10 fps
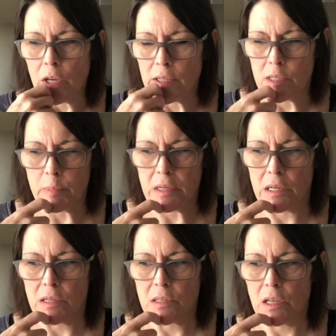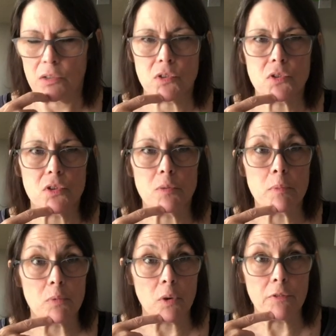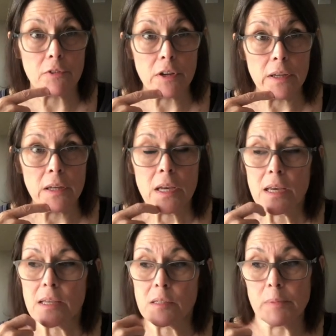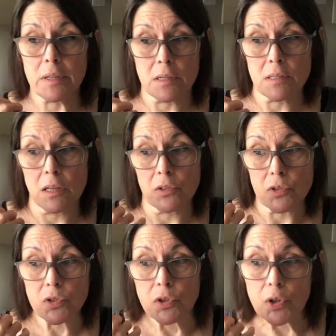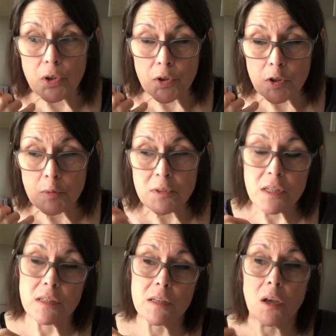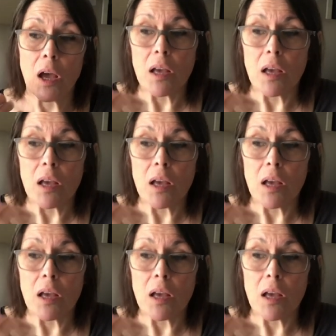Is it because they understood midwifery? Is it because they understood herbs? Is it